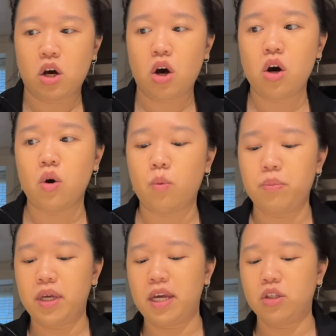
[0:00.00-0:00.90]
oh,
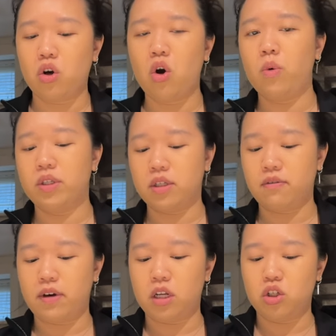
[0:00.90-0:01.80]
PAs are always going to
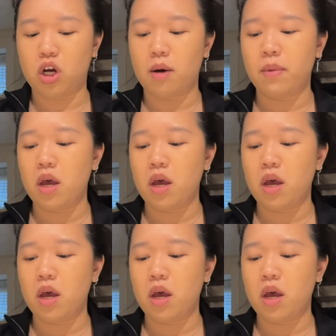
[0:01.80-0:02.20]
find a job.